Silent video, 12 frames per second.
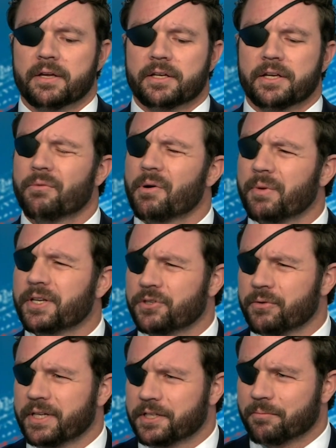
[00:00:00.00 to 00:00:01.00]
you know what, we
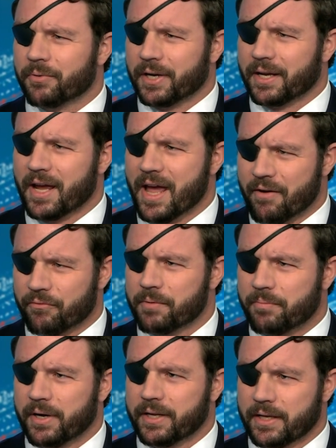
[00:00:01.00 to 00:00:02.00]
do need to bring
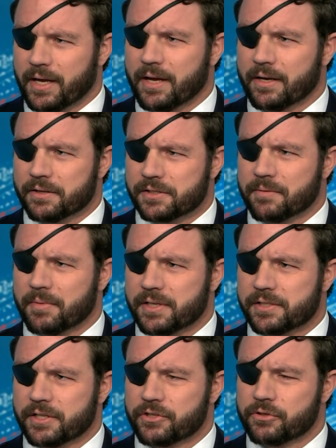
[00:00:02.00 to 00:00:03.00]
everybody in on some of
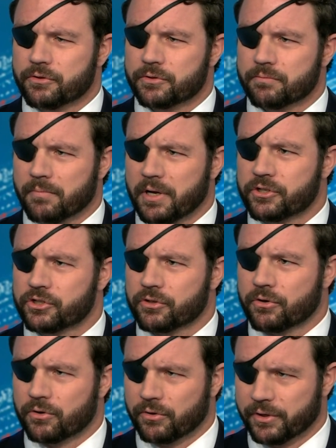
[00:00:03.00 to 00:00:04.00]
these issues much
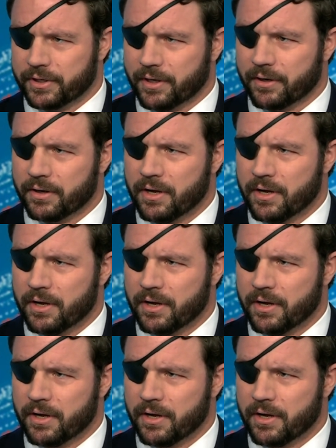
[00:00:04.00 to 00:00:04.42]
earlier.